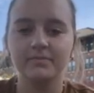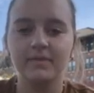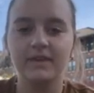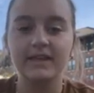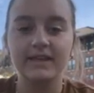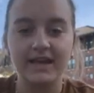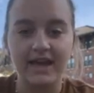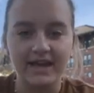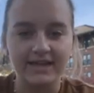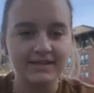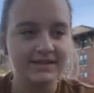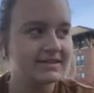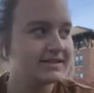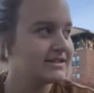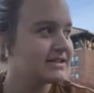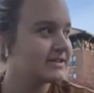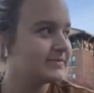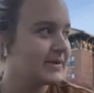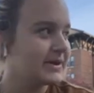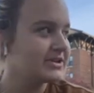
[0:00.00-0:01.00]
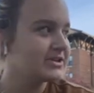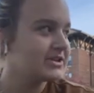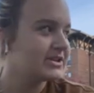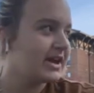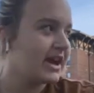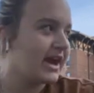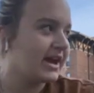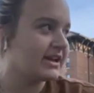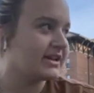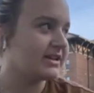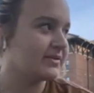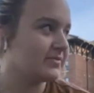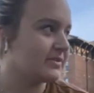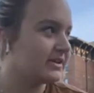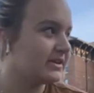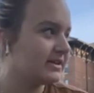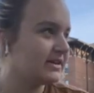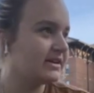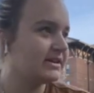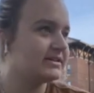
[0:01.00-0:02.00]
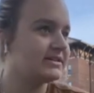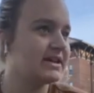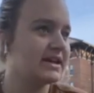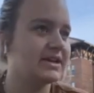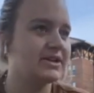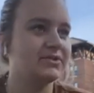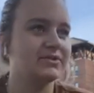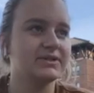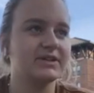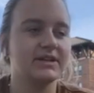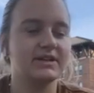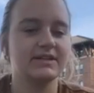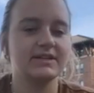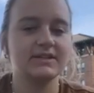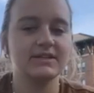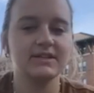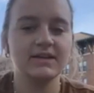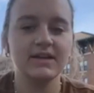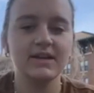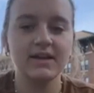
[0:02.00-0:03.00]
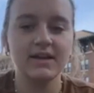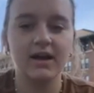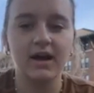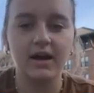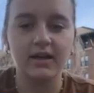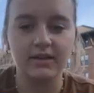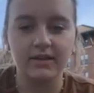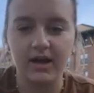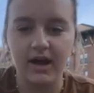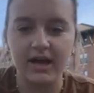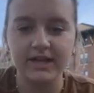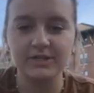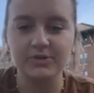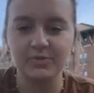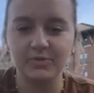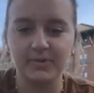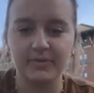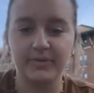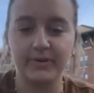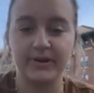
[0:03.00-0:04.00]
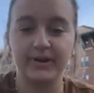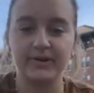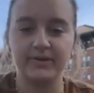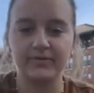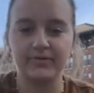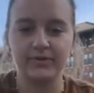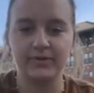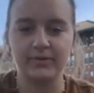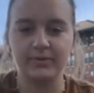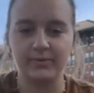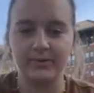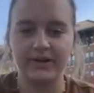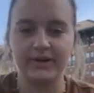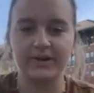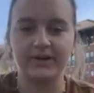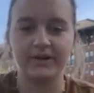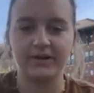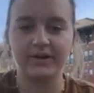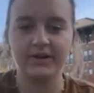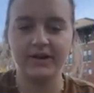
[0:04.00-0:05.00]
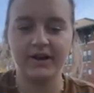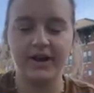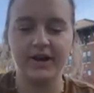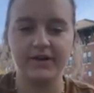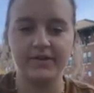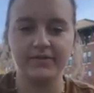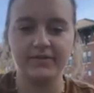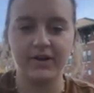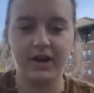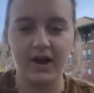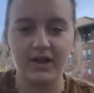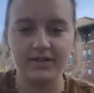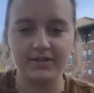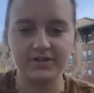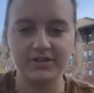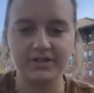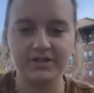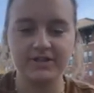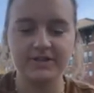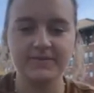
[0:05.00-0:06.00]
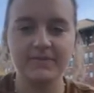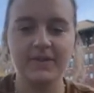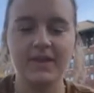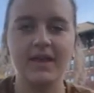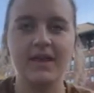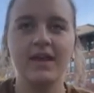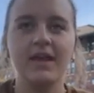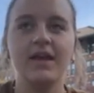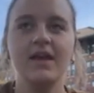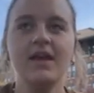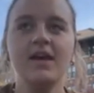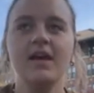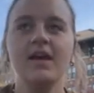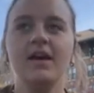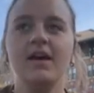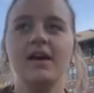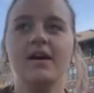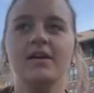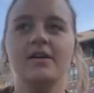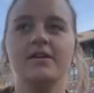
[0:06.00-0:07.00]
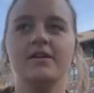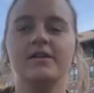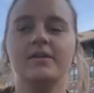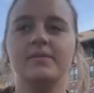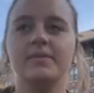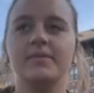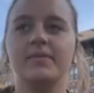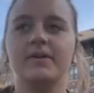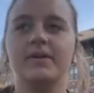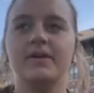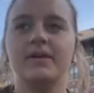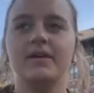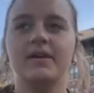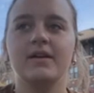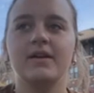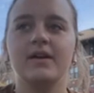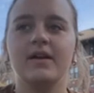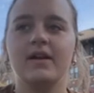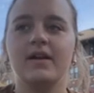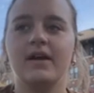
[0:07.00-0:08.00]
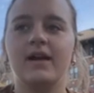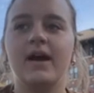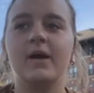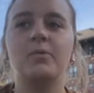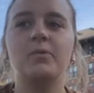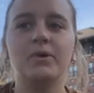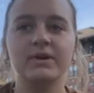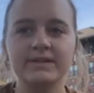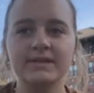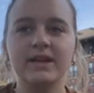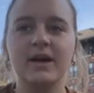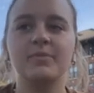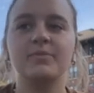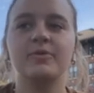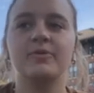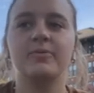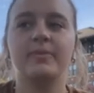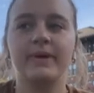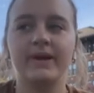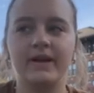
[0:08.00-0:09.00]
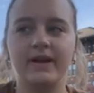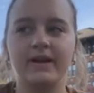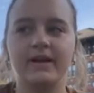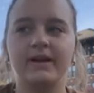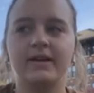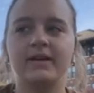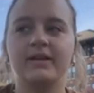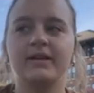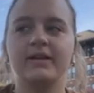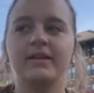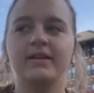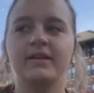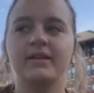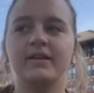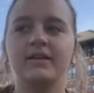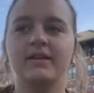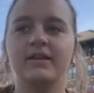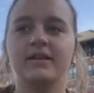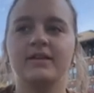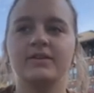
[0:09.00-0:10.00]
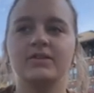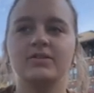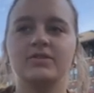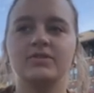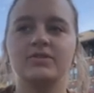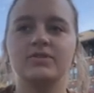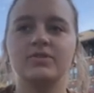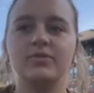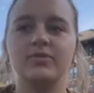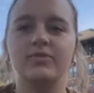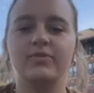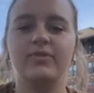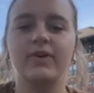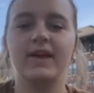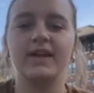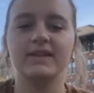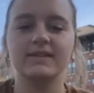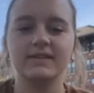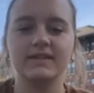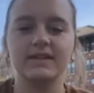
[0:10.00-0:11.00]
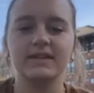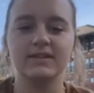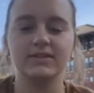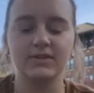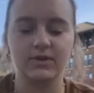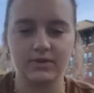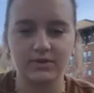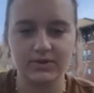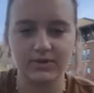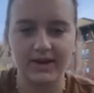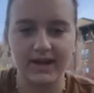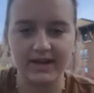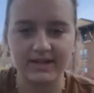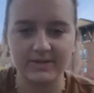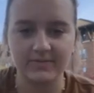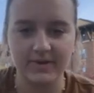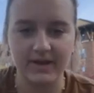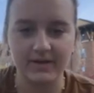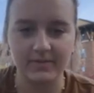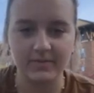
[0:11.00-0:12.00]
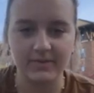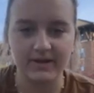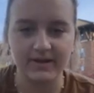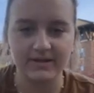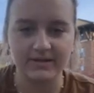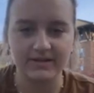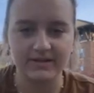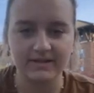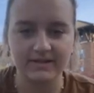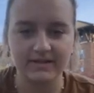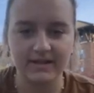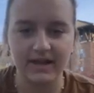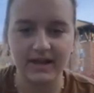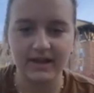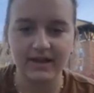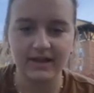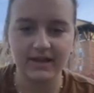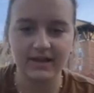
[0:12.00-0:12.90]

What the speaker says: Yes, especially academically. Daniel does a lot to prepare for the rigor of college. I was not prepared to face the social aspect, because it's like